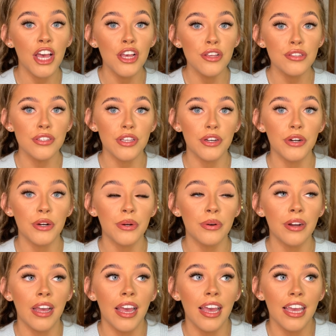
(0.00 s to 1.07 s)
So
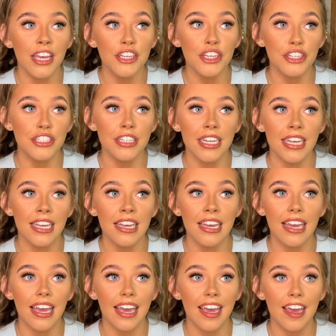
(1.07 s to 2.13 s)
usually
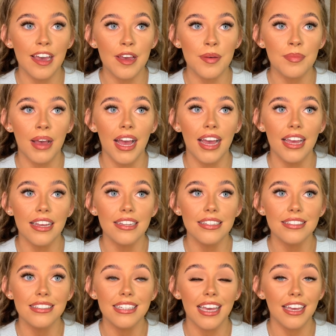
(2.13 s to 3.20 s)

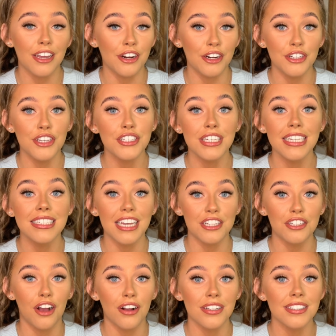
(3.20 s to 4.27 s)
usually
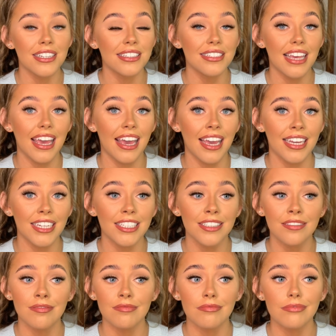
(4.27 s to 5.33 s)
TikToks can take
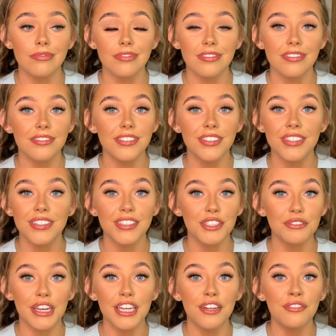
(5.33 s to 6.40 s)

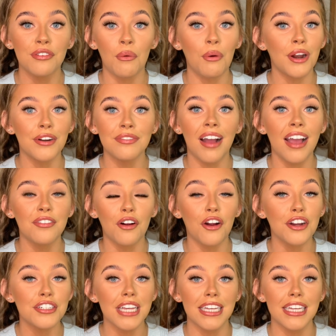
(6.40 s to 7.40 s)
3 to 4 or 5 hours.